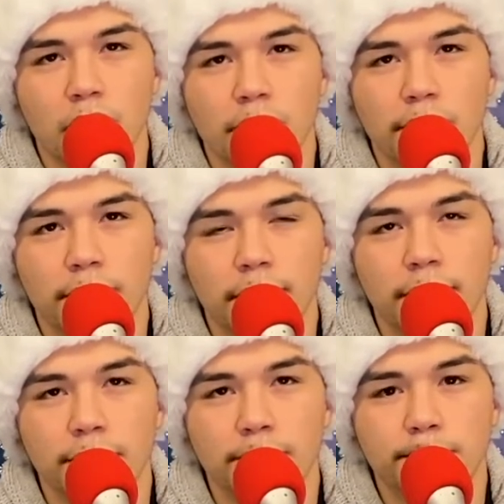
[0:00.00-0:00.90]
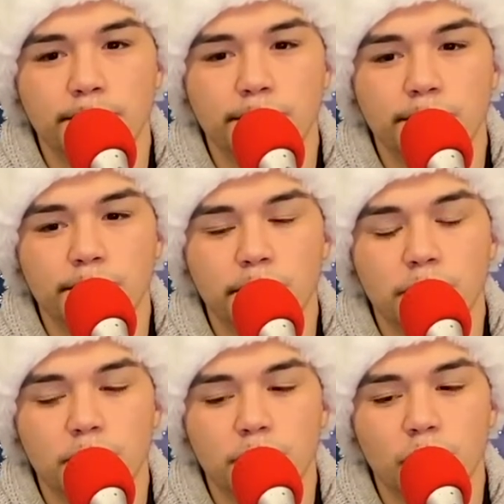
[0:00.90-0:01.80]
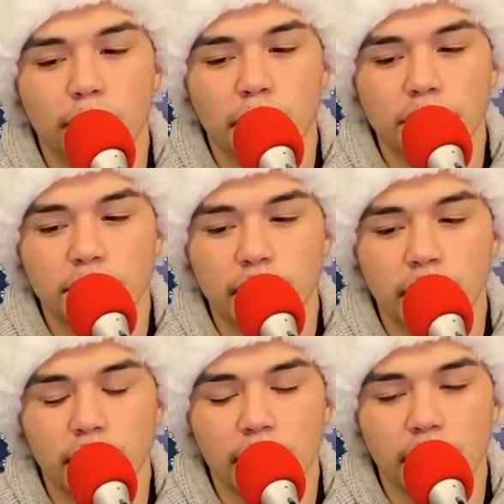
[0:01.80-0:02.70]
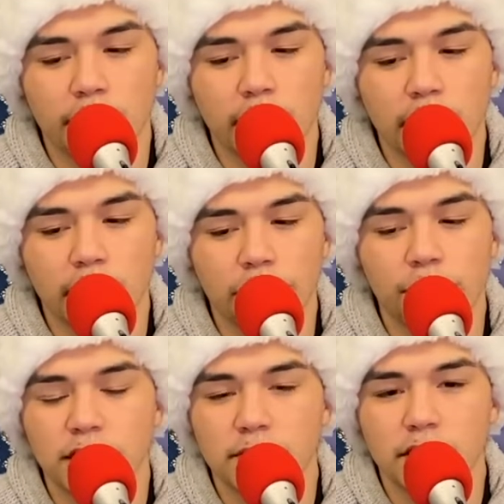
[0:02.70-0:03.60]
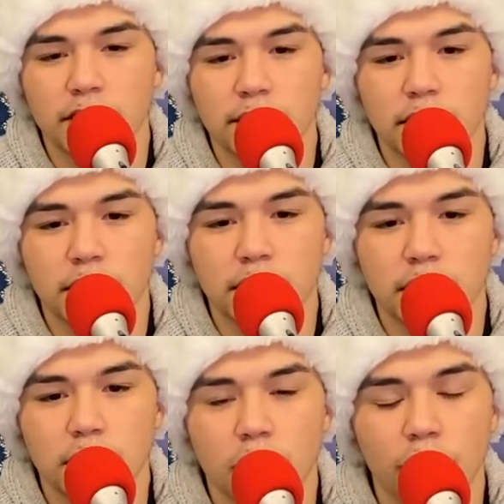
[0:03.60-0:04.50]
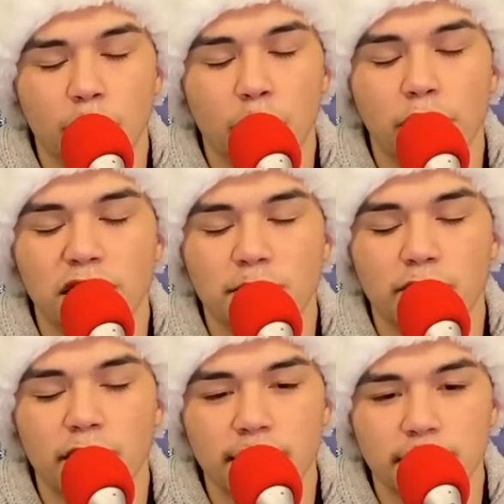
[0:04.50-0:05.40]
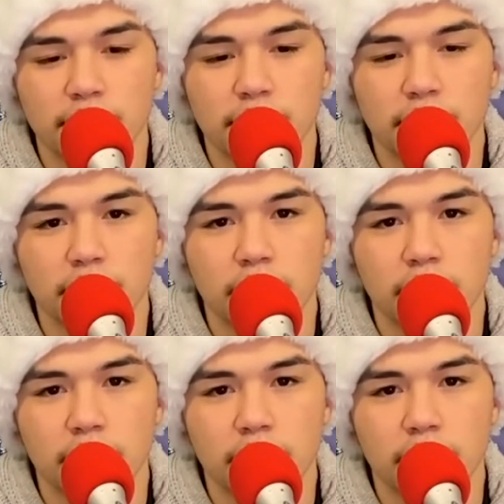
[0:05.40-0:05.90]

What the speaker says: What else do I like? I really like the Christmas. Oh, the Polar Express.